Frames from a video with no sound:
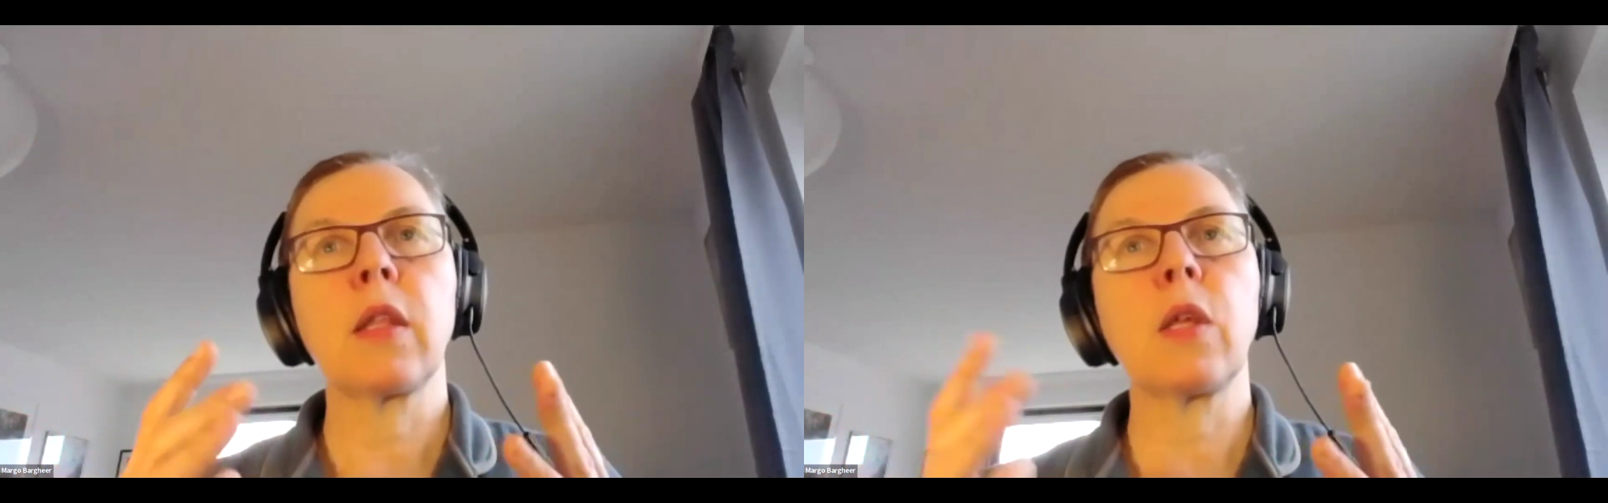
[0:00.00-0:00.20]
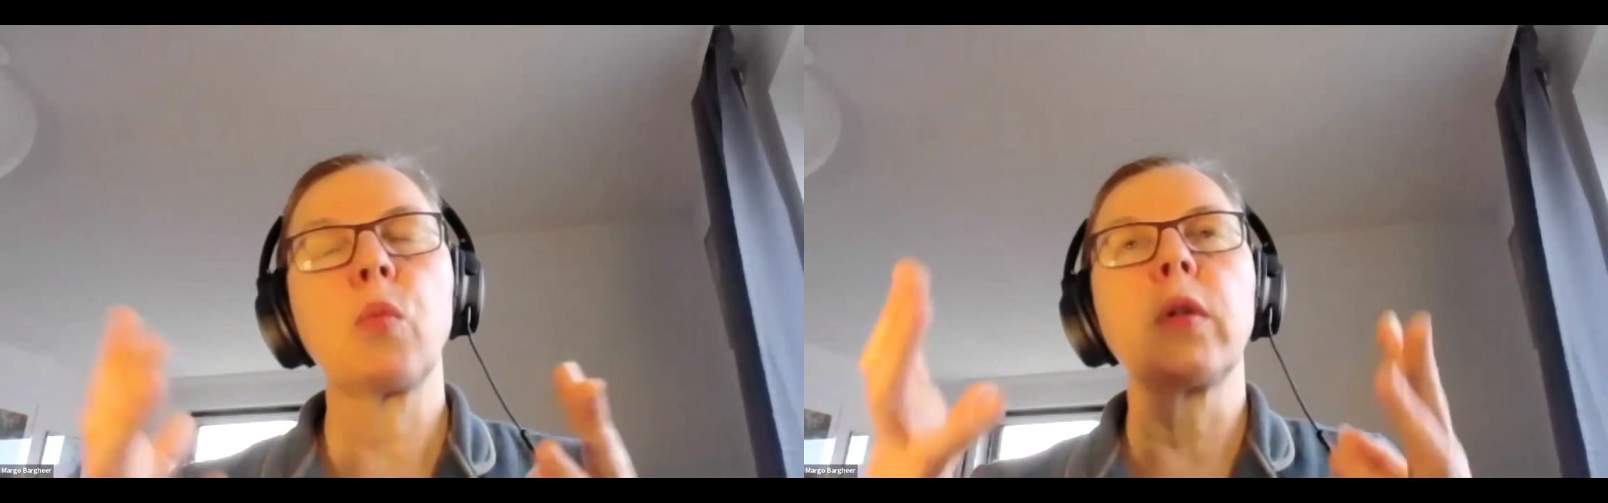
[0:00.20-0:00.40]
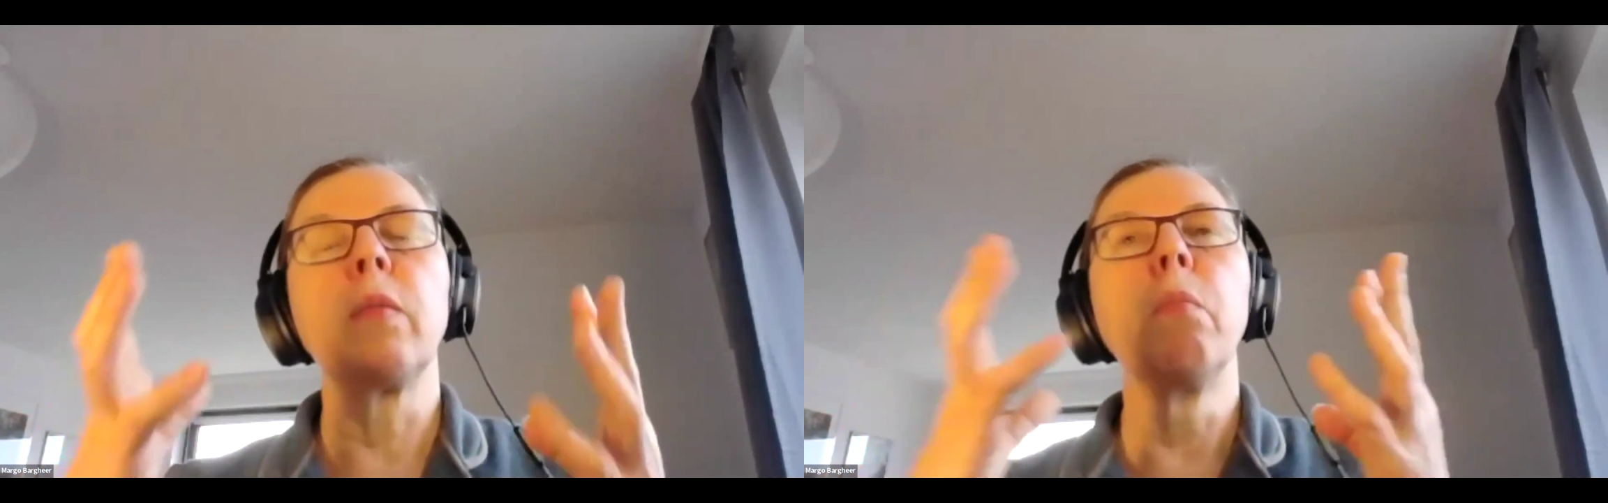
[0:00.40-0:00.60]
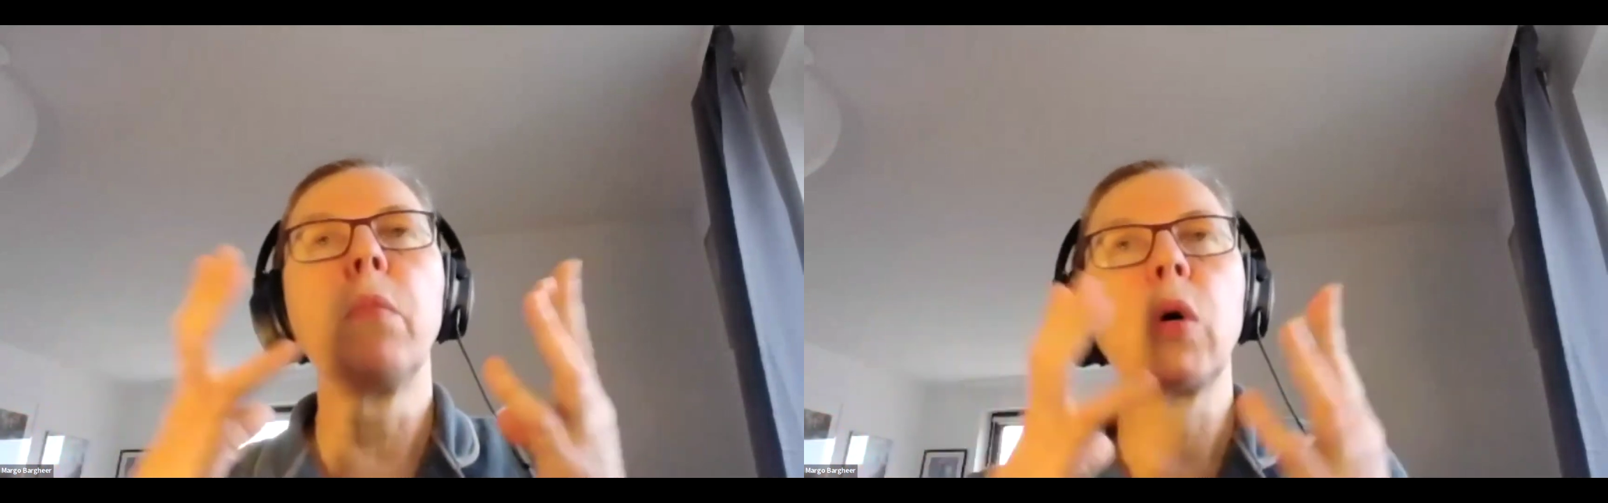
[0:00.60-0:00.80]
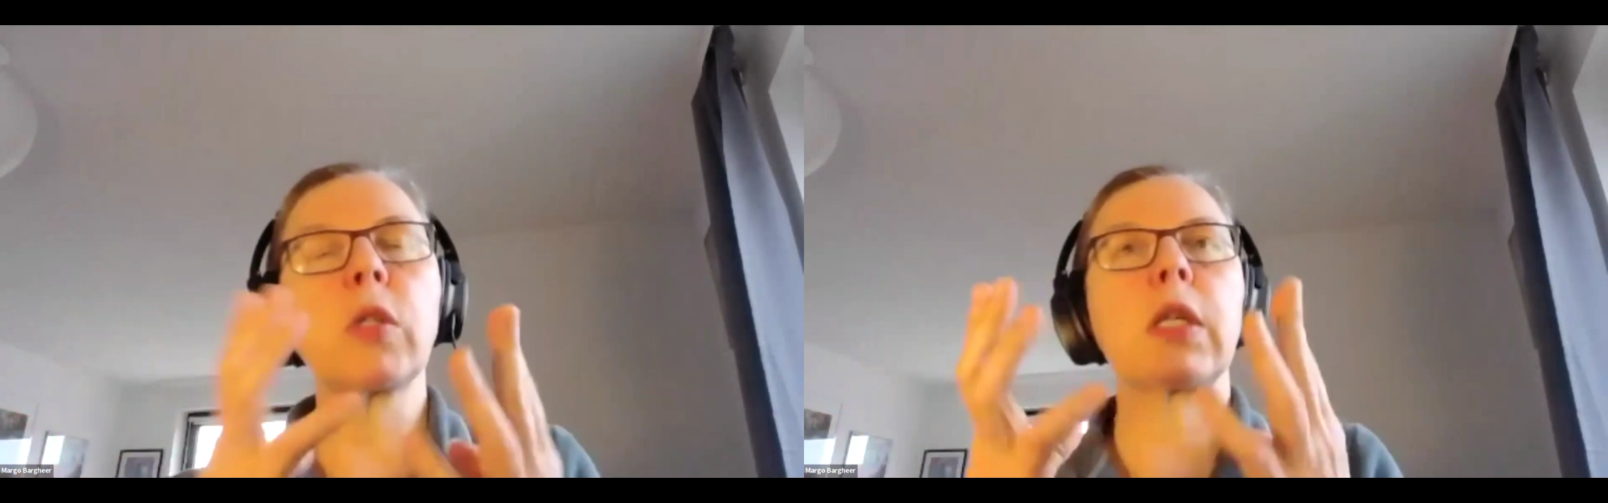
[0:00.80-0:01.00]
you will
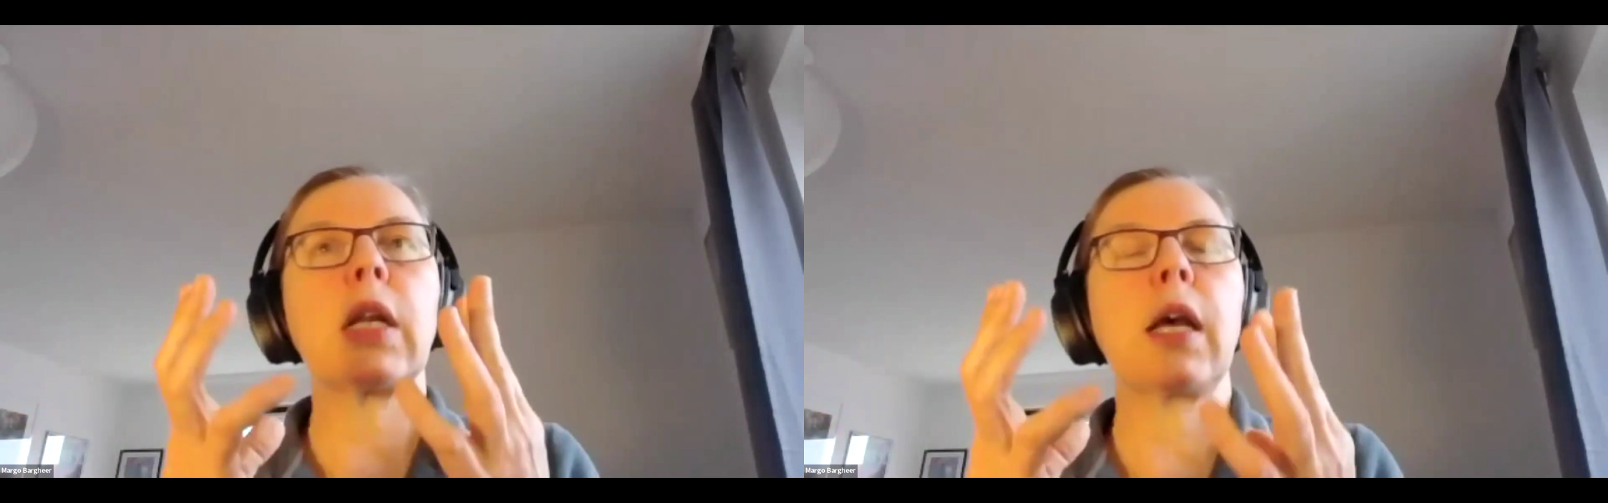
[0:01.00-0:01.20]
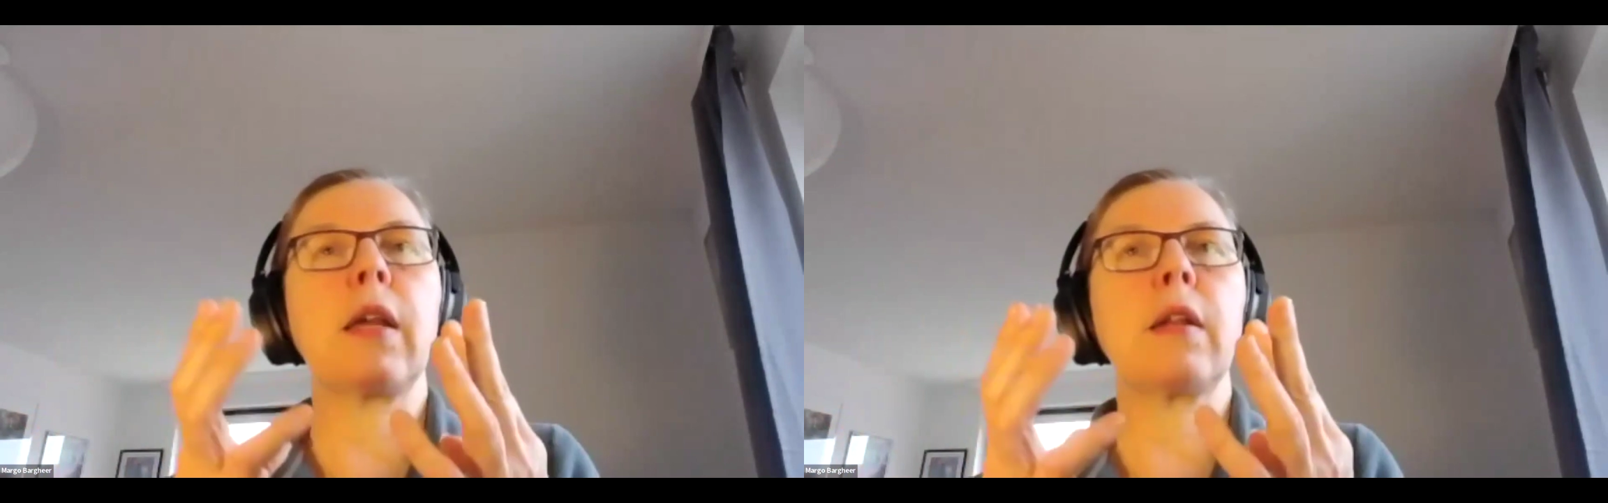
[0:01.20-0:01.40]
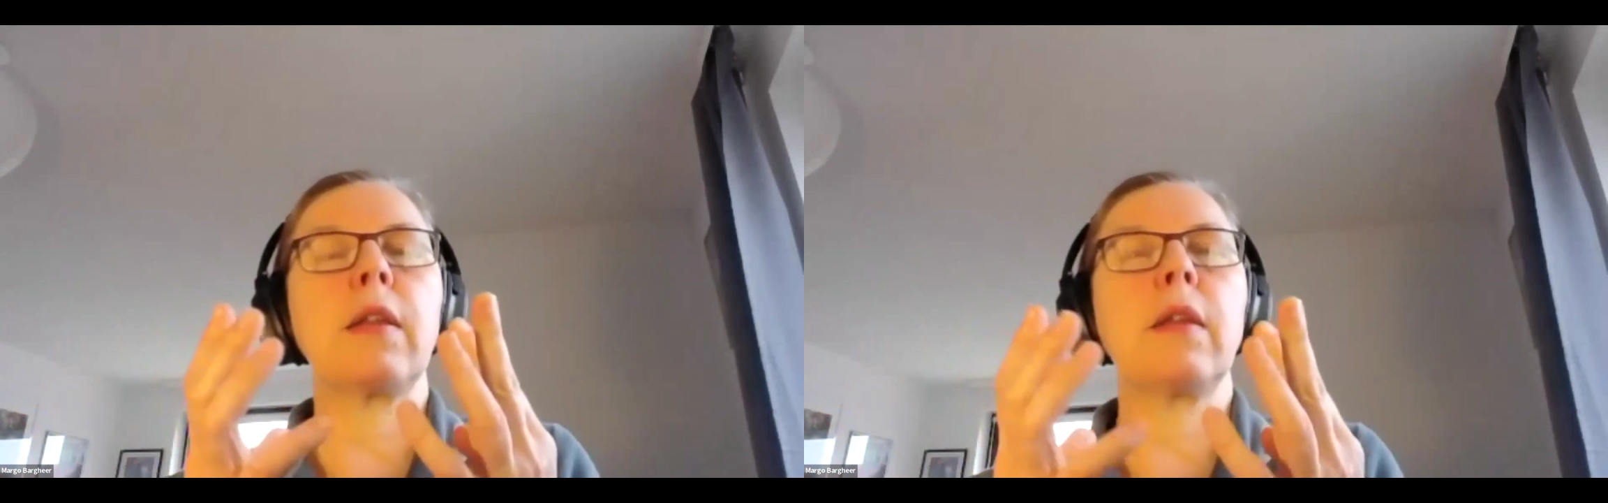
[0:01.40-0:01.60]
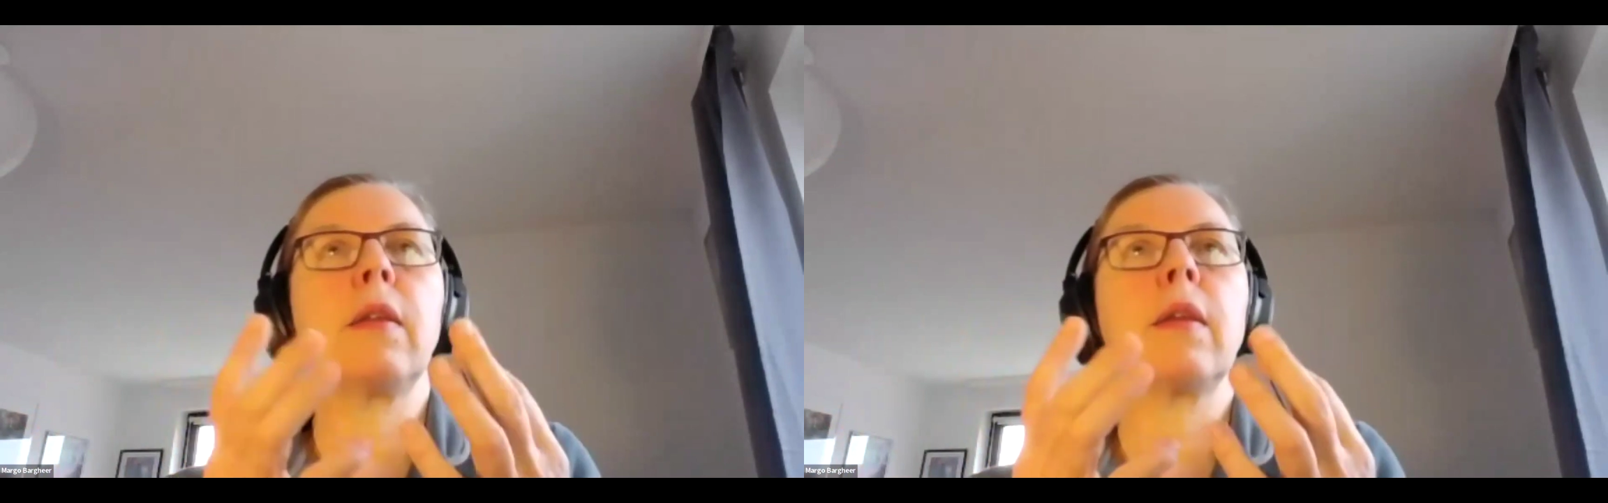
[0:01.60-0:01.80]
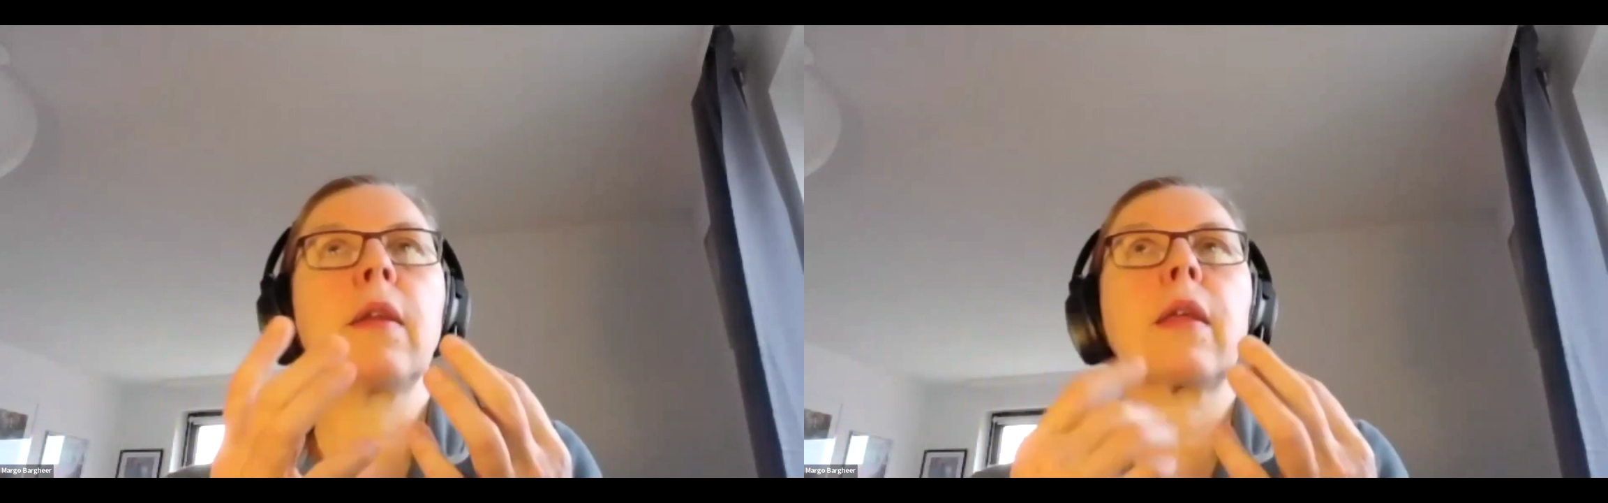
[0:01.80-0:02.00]
most likely